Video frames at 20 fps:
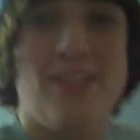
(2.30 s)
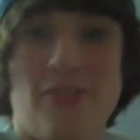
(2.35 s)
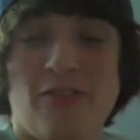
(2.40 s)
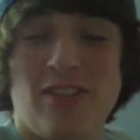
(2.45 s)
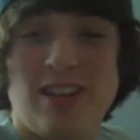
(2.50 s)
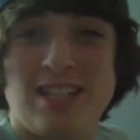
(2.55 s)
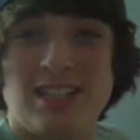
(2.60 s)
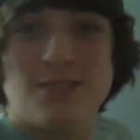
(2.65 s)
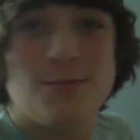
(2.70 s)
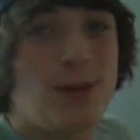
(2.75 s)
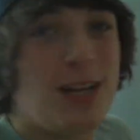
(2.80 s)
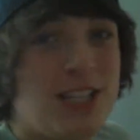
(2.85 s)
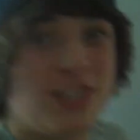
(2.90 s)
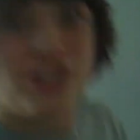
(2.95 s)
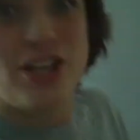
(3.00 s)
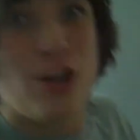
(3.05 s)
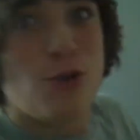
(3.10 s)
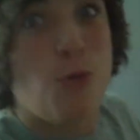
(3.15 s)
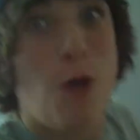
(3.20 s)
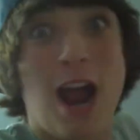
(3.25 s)
and this is my
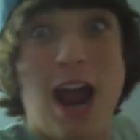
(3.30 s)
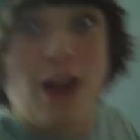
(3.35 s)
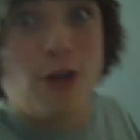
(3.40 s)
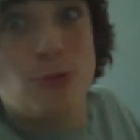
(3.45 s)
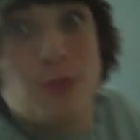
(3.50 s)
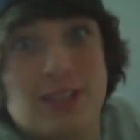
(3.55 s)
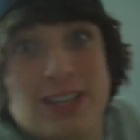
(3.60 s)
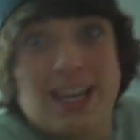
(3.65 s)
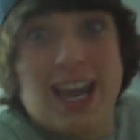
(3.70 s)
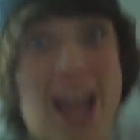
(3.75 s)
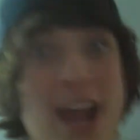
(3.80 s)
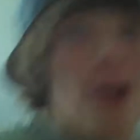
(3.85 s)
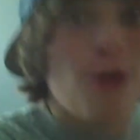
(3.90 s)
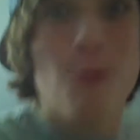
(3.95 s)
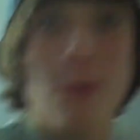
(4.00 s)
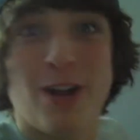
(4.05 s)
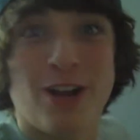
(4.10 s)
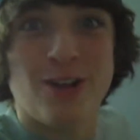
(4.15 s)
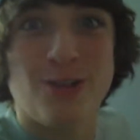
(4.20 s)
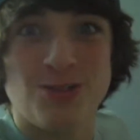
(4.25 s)
channel where I don't
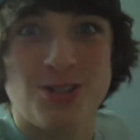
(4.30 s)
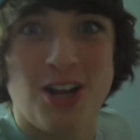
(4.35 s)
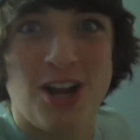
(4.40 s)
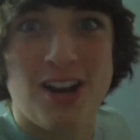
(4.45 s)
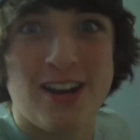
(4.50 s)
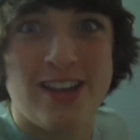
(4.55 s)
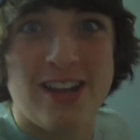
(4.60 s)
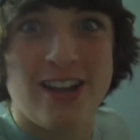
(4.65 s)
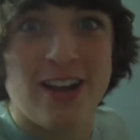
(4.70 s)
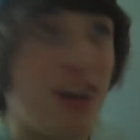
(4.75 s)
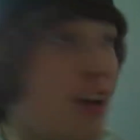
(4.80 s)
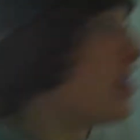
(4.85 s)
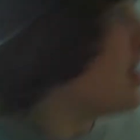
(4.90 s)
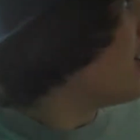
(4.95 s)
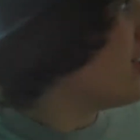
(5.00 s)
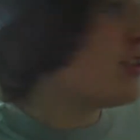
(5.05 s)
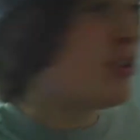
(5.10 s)
care what goes on here.